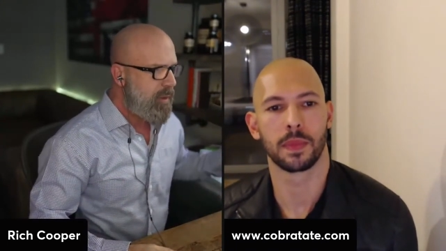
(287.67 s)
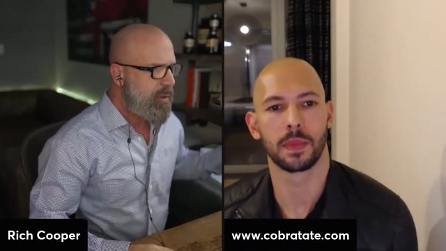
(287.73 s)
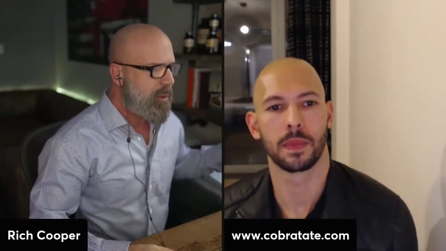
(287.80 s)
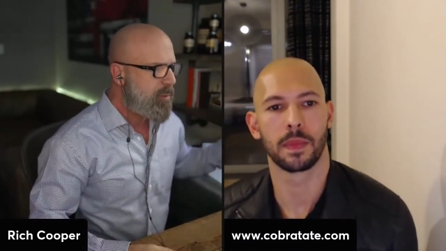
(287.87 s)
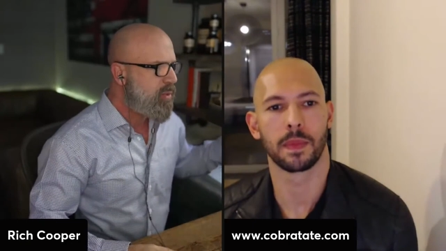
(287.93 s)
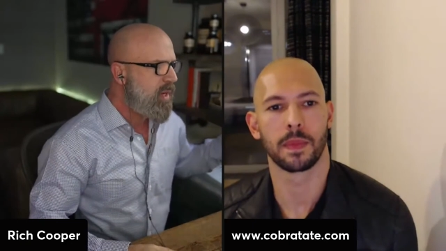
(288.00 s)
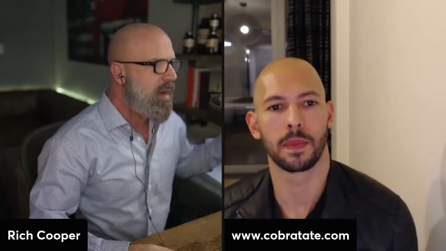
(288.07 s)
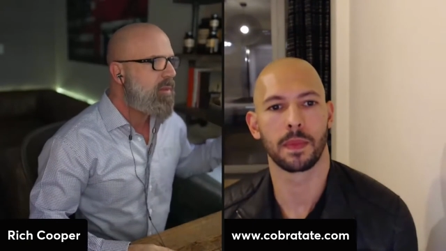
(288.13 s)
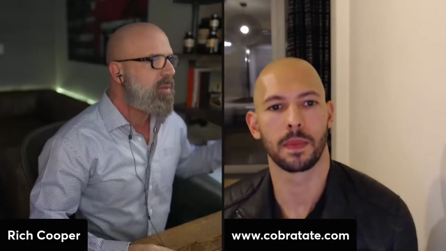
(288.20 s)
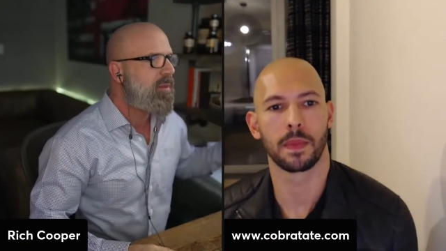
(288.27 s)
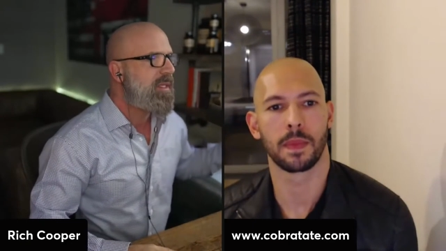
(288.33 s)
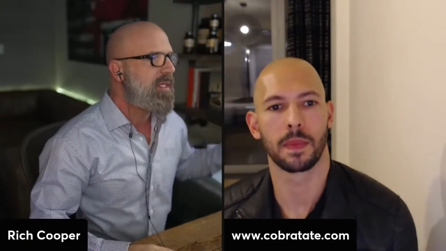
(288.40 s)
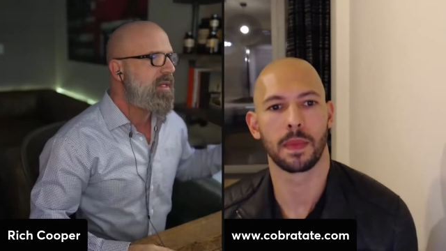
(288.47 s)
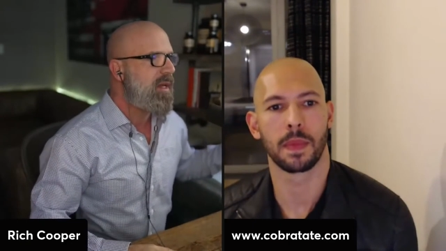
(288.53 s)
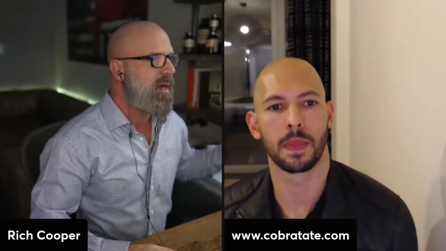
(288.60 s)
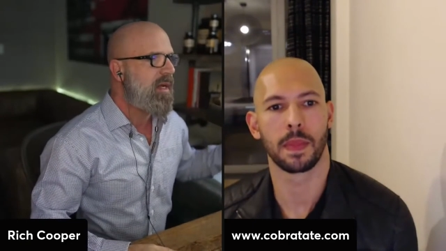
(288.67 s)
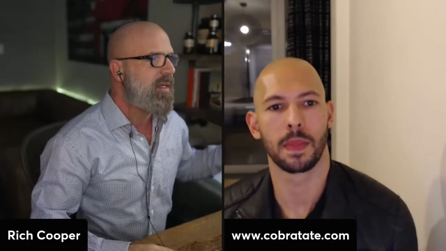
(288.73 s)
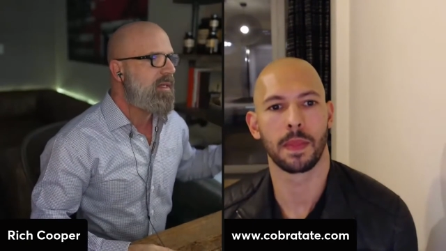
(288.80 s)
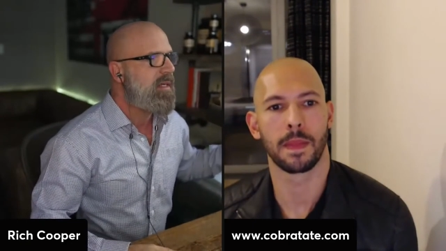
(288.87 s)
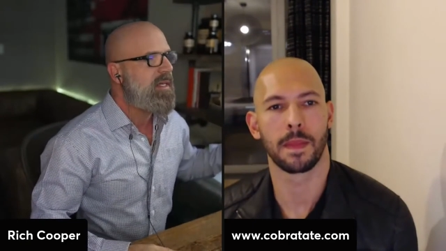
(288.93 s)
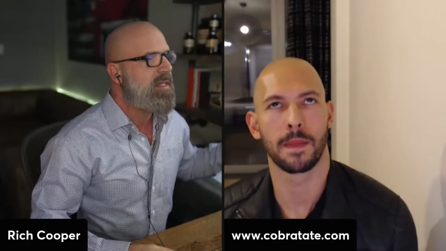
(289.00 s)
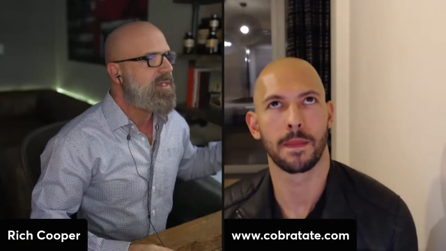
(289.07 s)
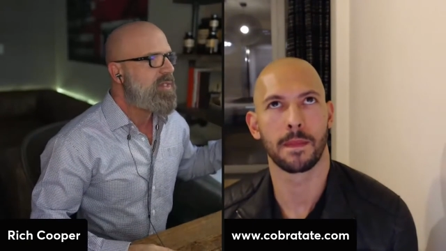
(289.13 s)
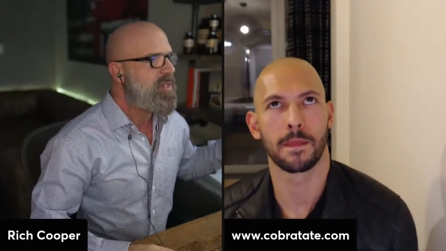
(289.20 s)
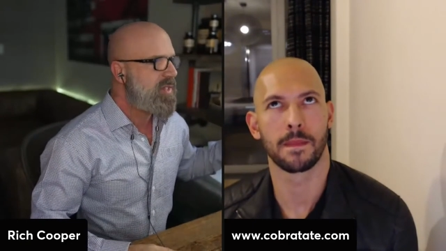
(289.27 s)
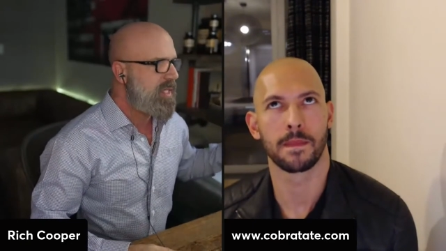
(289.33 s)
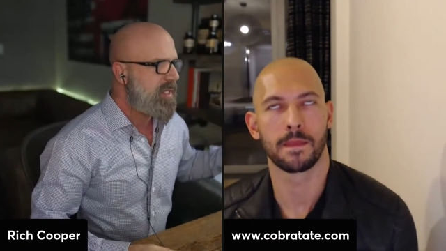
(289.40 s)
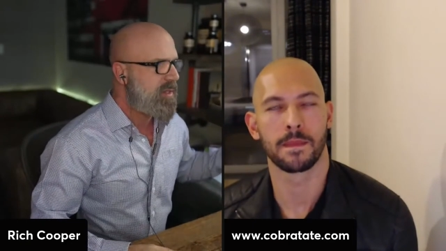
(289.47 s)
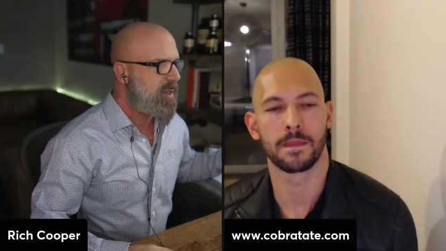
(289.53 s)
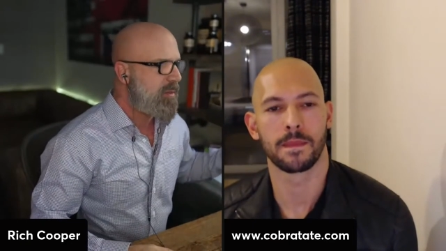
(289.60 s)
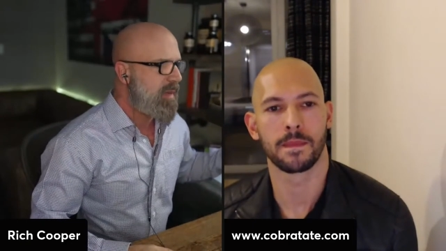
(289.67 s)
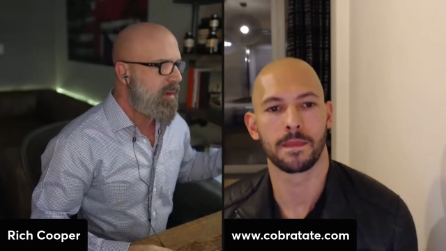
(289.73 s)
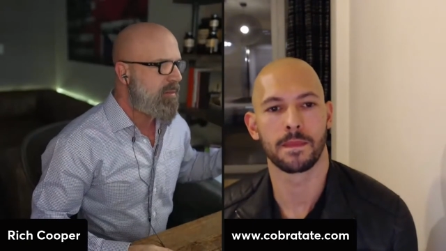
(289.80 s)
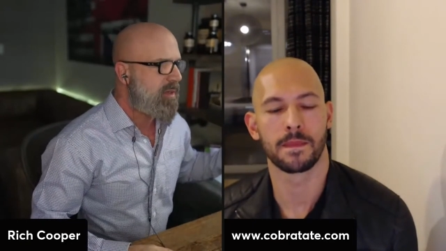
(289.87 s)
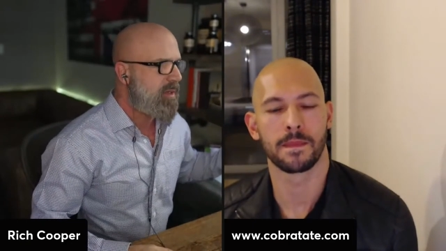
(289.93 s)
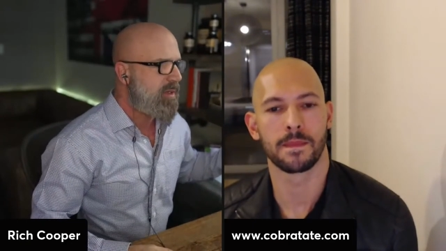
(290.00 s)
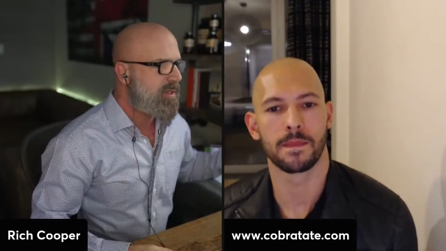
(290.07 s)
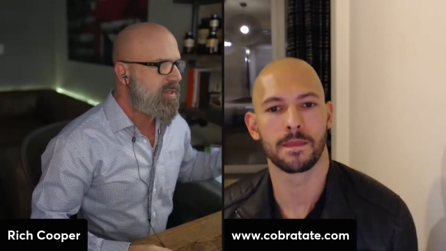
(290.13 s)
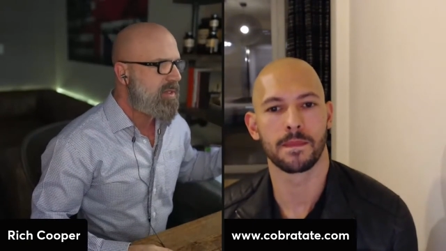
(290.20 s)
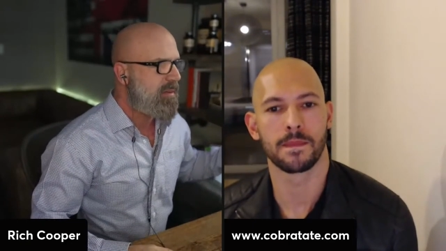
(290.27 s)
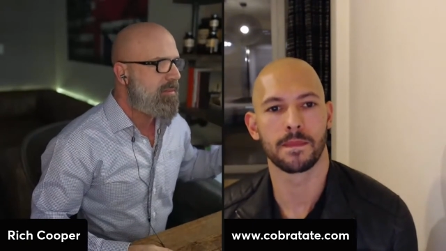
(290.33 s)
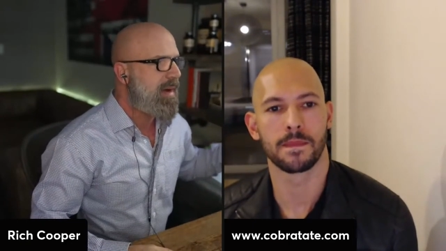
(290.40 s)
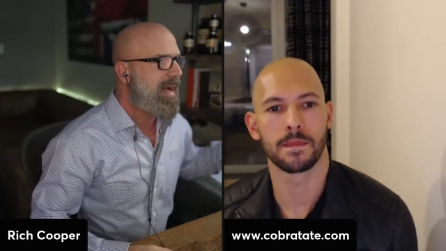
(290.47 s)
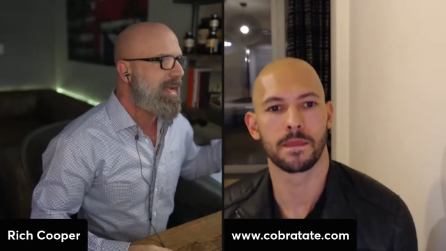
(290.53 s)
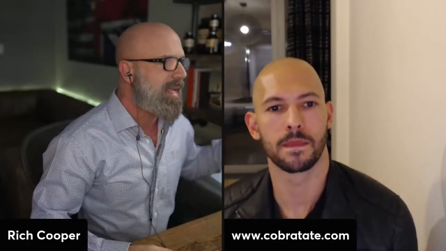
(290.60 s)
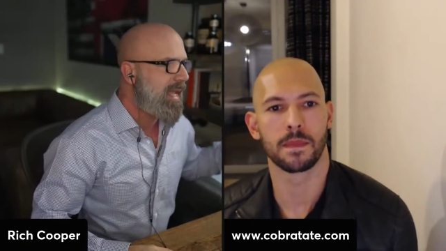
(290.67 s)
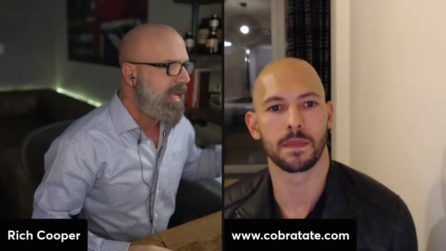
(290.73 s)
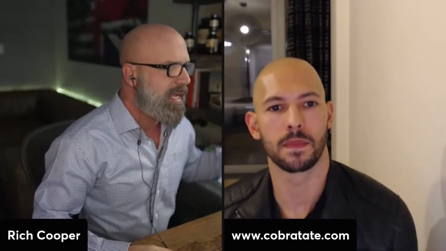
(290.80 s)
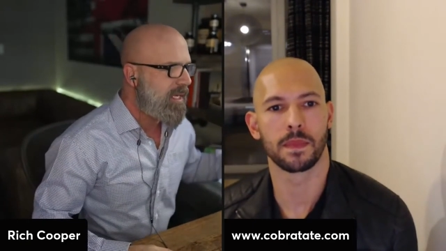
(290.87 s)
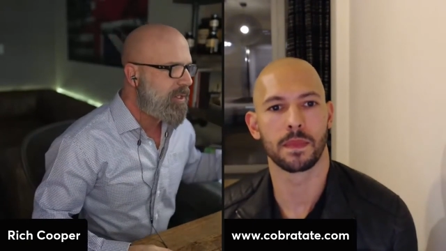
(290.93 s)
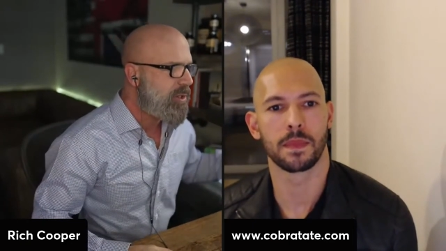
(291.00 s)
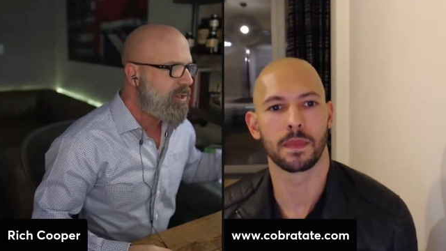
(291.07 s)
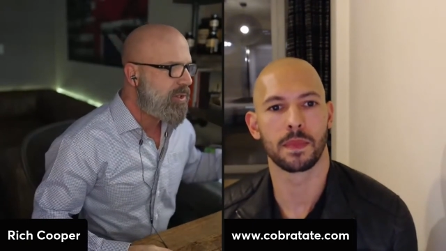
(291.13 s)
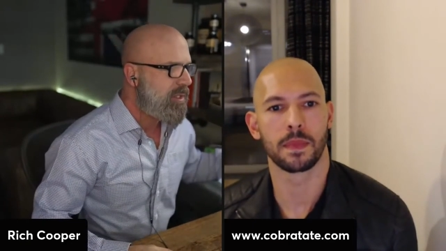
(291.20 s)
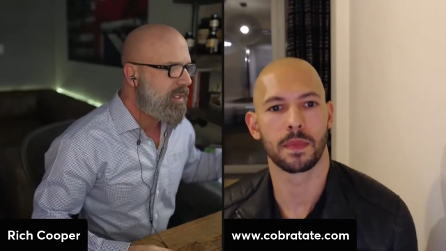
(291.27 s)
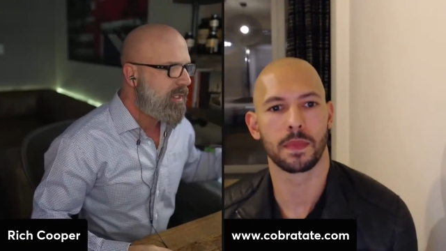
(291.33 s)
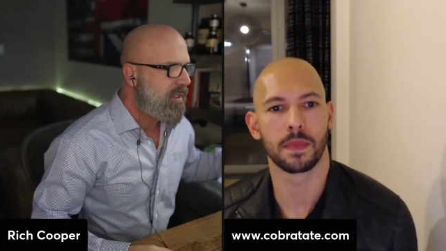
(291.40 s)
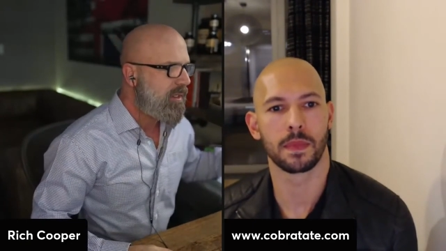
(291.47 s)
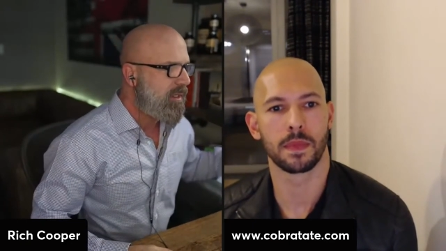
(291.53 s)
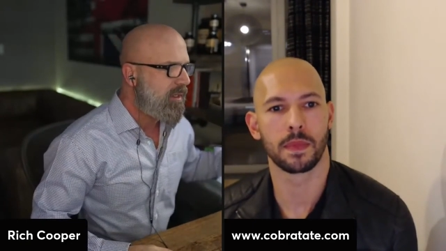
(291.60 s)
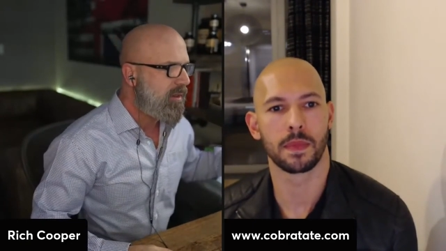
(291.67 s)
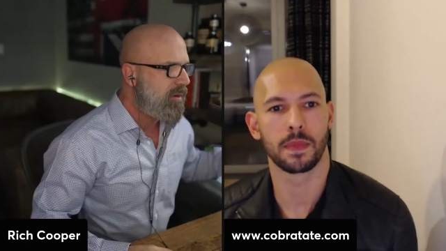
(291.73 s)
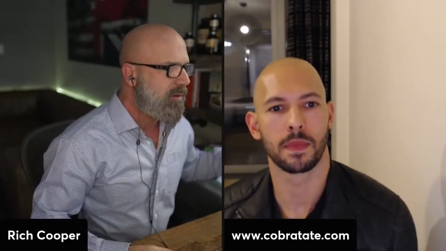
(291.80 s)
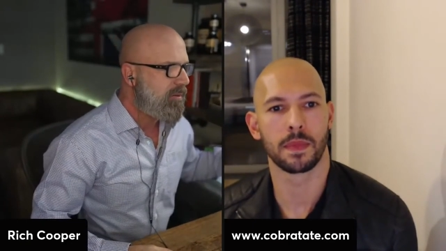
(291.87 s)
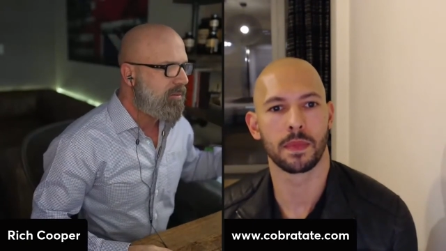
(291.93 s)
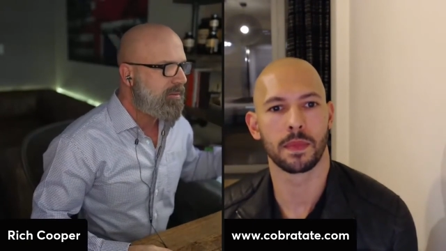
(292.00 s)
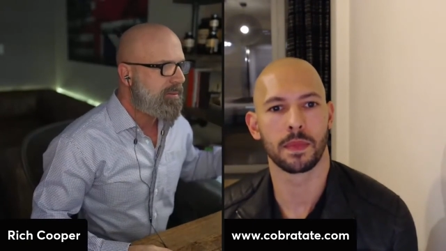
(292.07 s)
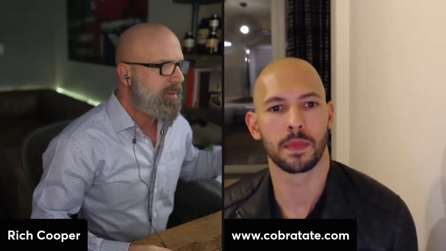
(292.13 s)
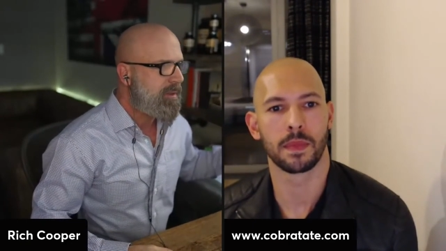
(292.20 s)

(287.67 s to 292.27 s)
Speaker 1: They're probably not senior members my age, you know,